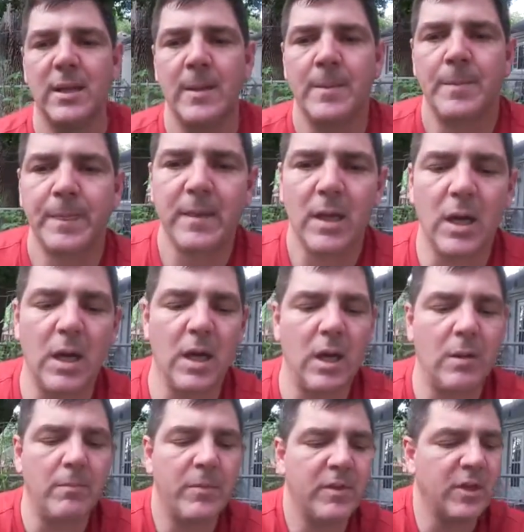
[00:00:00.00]

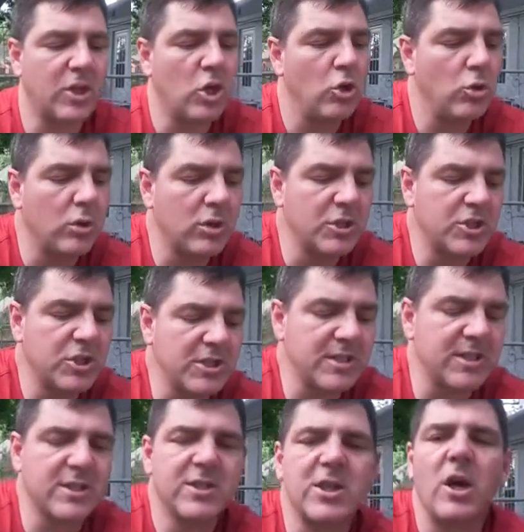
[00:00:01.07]
The cooler is
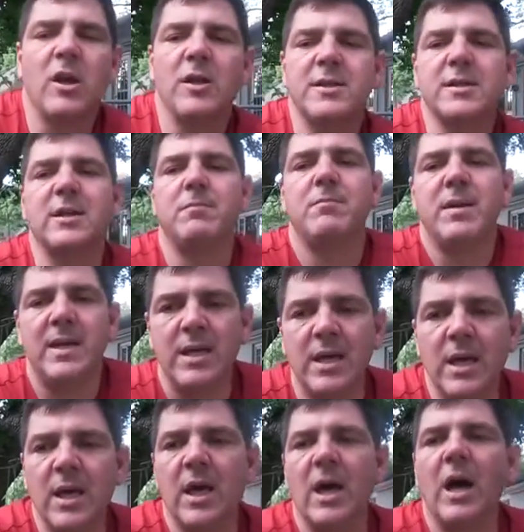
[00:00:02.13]
just as solid as can be.
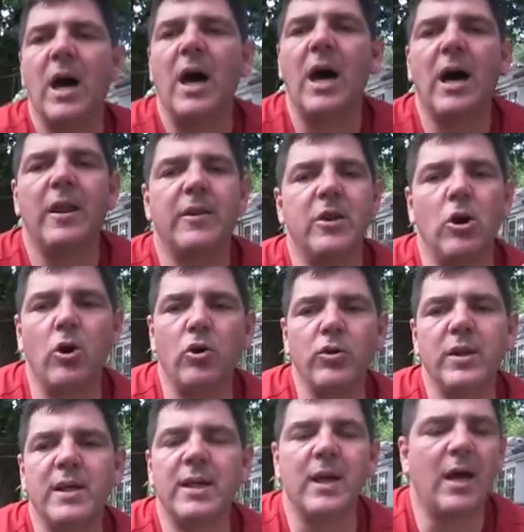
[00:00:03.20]
The
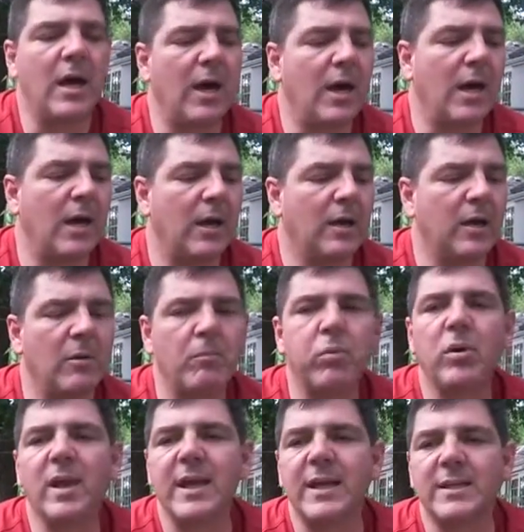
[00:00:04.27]
only
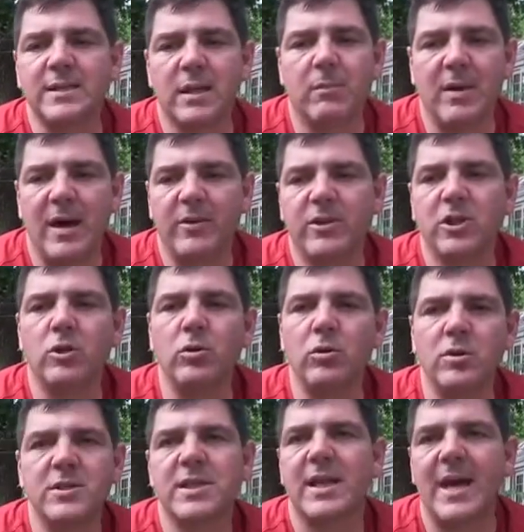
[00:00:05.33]
complaint about the
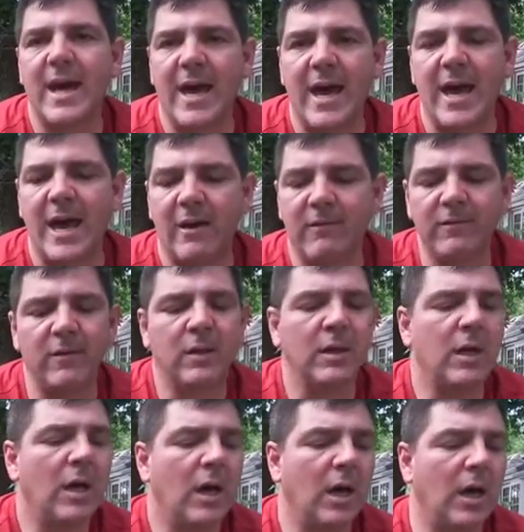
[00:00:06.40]
coolers that I have
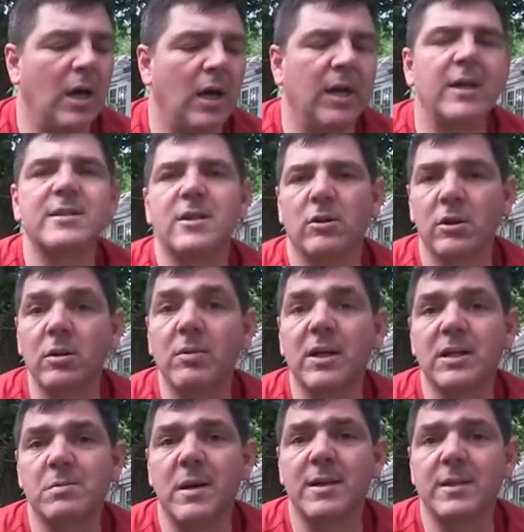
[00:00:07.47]
is they're a little bit
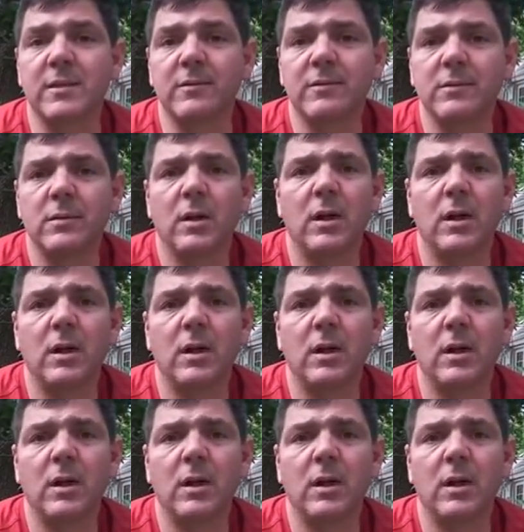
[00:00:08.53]
expensive.